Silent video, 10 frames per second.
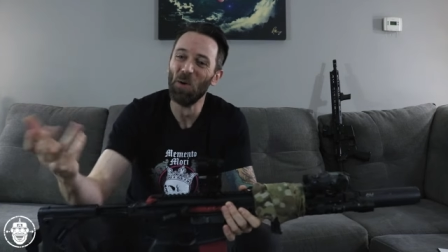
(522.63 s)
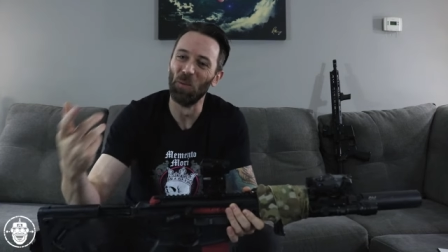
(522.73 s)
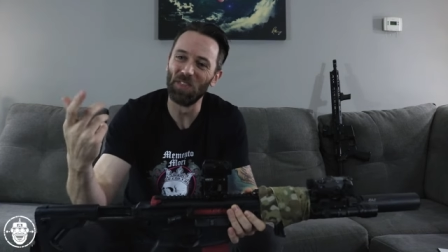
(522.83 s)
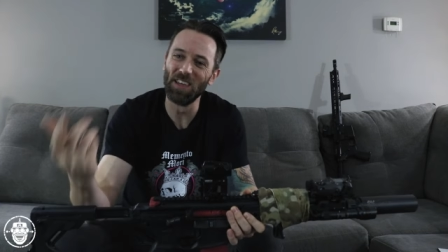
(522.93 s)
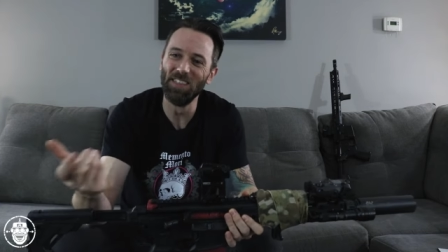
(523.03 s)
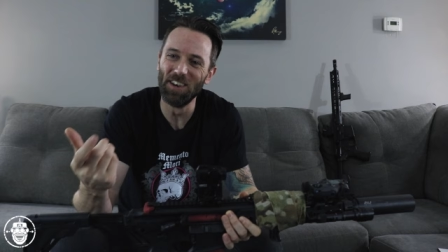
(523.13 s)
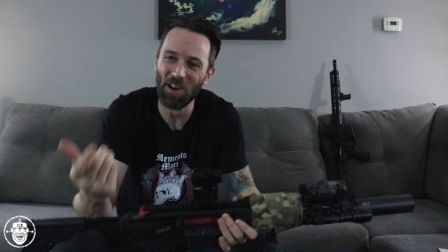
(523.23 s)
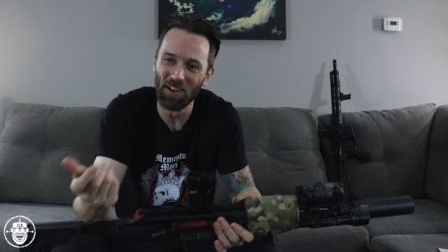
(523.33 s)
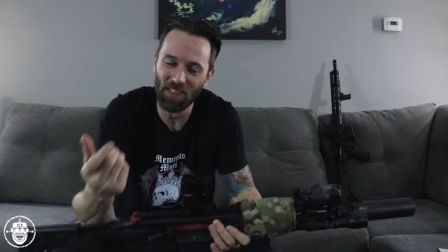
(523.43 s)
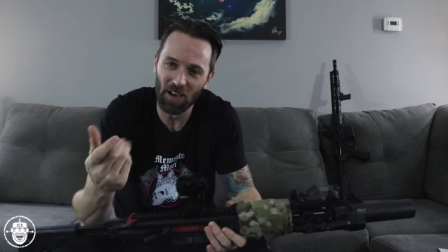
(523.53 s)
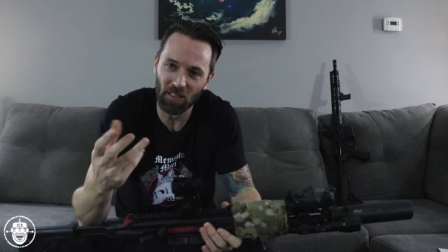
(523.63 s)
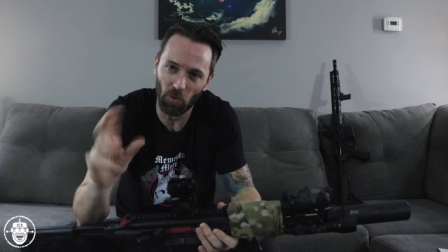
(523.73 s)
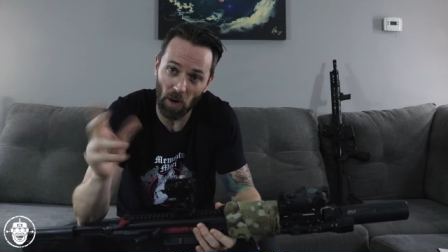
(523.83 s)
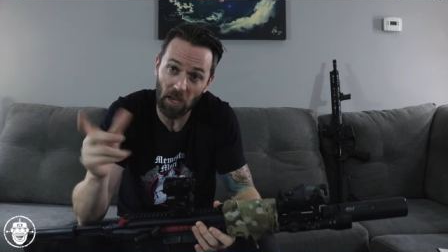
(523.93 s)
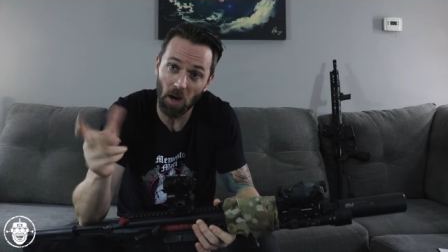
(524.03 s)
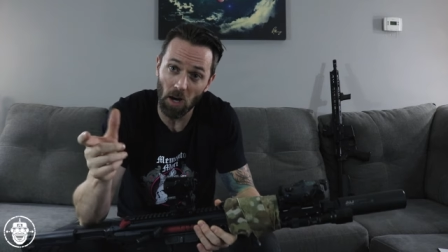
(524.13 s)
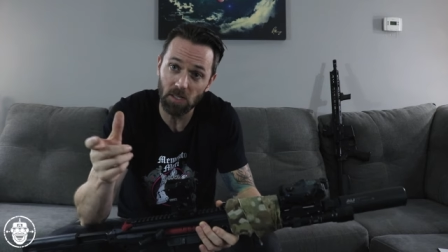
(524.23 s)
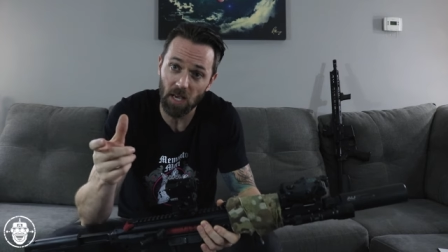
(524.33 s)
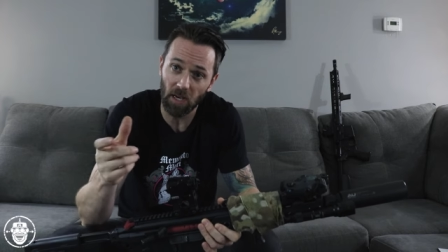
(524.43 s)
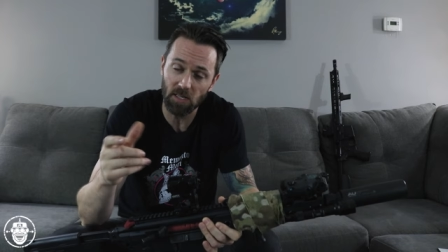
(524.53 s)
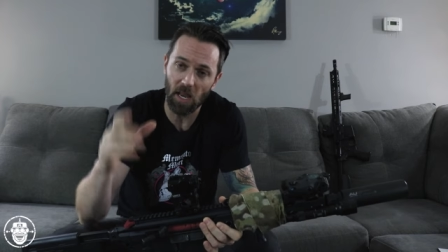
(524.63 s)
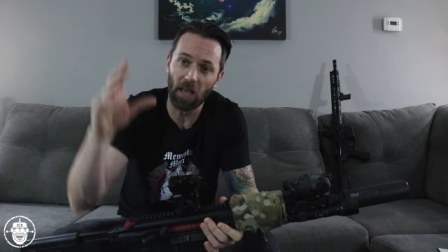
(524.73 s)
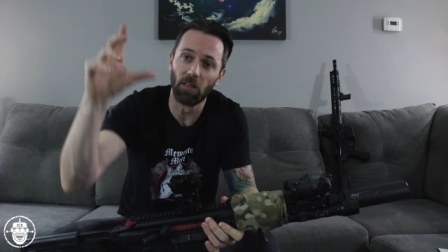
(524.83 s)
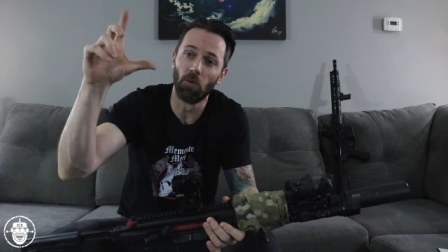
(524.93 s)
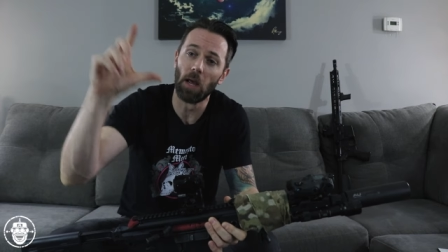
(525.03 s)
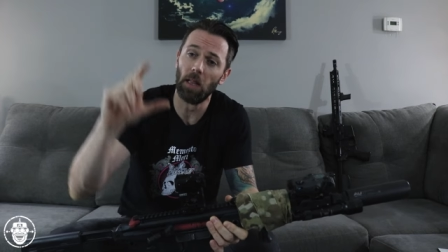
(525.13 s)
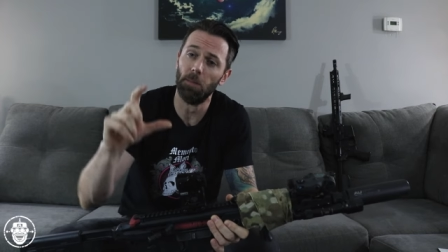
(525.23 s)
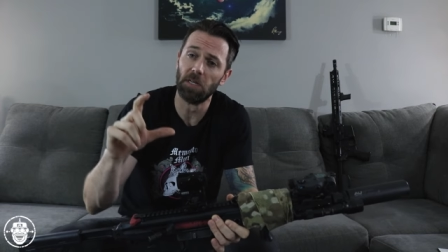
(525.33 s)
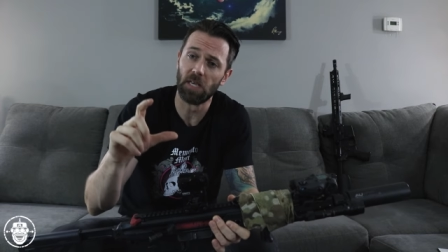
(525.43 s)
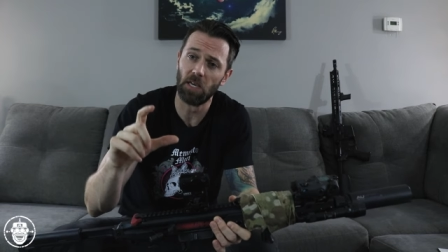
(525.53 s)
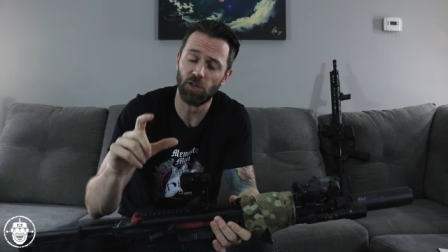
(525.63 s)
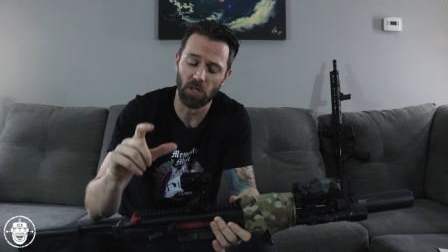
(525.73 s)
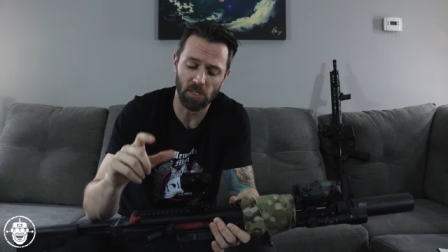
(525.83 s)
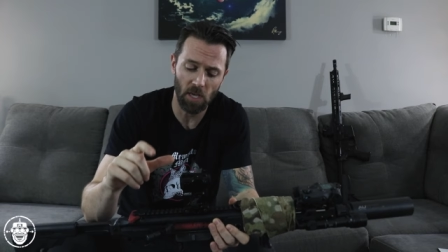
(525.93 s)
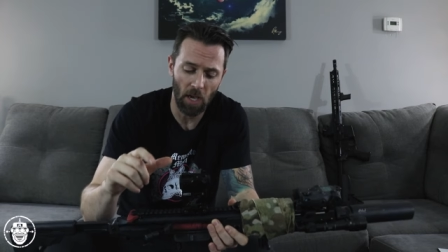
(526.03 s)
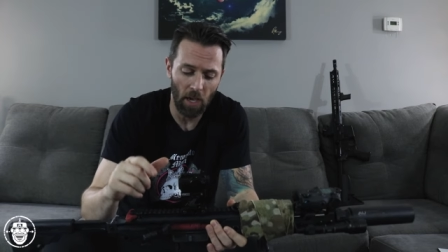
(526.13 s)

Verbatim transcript: Within the, no the, the, right context and the right limitations.